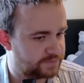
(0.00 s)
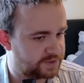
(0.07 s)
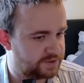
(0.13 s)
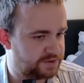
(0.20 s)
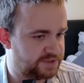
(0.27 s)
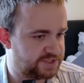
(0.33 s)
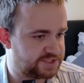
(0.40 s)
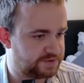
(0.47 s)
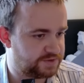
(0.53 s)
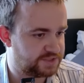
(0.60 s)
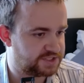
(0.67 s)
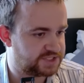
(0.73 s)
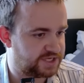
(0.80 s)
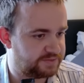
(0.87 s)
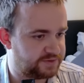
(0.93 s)
Unless I want to
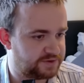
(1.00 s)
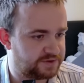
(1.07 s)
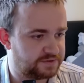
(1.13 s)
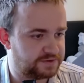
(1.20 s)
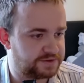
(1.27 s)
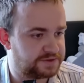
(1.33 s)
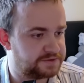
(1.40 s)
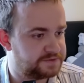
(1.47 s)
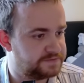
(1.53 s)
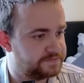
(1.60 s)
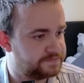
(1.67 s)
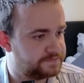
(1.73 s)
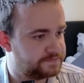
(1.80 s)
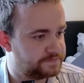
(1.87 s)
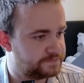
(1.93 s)
tap the Hongo.
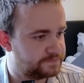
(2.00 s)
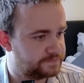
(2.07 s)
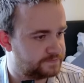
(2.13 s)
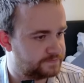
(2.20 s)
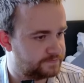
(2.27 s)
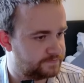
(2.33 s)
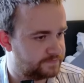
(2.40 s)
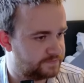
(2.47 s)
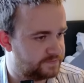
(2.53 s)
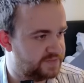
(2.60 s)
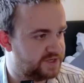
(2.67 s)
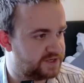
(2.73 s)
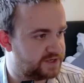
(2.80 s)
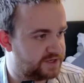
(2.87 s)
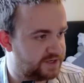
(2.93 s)

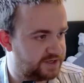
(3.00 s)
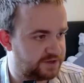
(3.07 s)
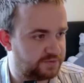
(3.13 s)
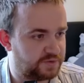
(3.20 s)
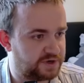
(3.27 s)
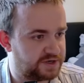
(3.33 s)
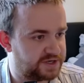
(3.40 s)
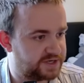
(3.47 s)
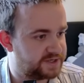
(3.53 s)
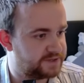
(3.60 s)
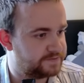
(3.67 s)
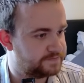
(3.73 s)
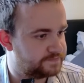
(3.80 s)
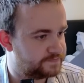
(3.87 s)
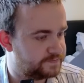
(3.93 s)
Then I can get a 1k.
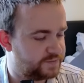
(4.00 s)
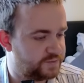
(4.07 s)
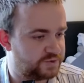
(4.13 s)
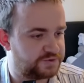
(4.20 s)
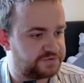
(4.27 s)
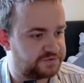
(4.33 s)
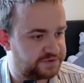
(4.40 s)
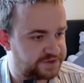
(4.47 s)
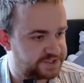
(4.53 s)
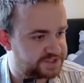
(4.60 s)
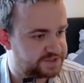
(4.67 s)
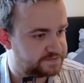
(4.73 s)
What a treat.